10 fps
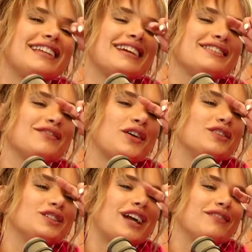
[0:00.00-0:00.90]
days of
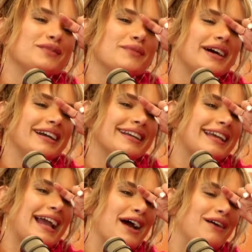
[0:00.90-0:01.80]
overdrafting my
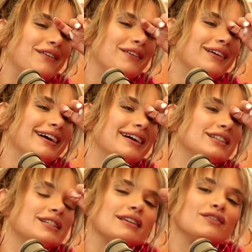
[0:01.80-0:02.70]
account, oh,
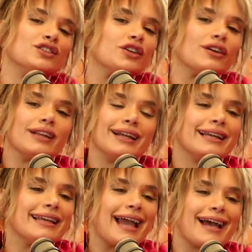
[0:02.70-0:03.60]
just like screw it. I
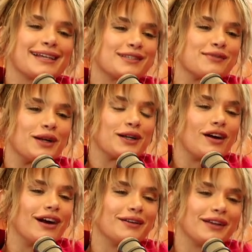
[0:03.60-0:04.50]
need gas in my car. I don't